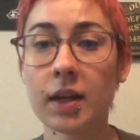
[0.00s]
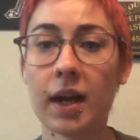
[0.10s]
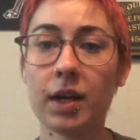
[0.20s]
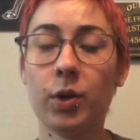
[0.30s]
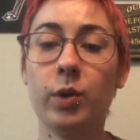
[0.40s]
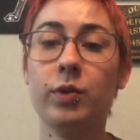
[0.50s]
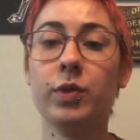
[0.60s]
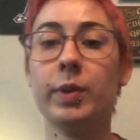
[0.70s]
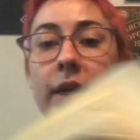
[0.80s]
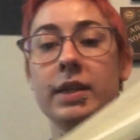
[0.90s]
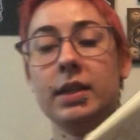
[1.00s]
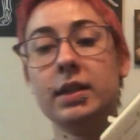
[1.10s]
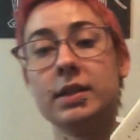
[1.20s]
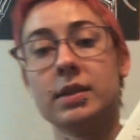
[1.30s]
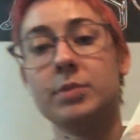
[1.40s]
kind of go over what I did
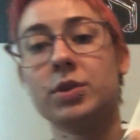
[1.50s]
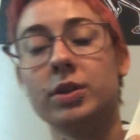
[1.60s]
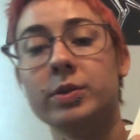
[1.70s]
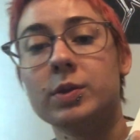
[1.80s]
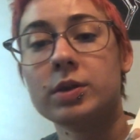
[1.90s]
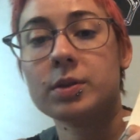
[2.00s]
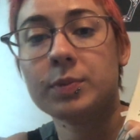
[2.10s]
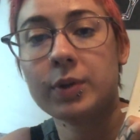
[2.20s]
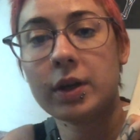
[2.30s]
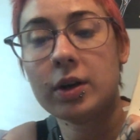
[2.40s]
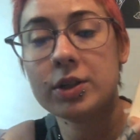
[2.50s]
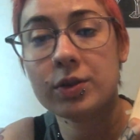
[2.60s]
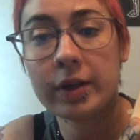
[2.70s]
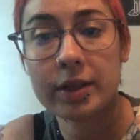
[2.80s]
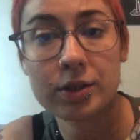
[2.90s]
because I'm sure it was pretty hard to
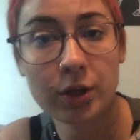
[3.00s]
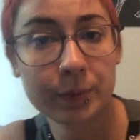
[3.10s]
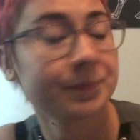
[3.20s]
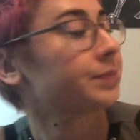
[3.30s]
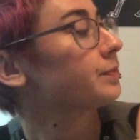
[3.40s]
read. So